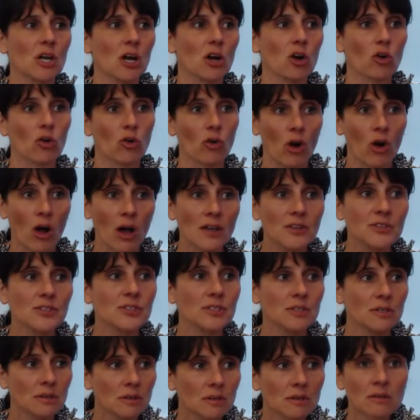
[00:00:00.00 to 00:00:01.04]

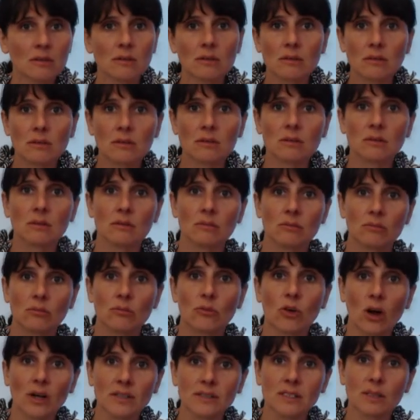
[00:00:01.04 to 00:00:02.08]
across
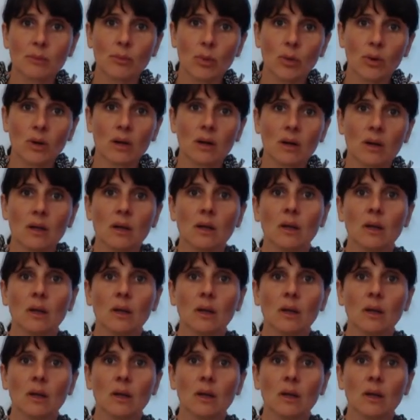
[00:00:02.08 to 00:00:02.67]
across the board.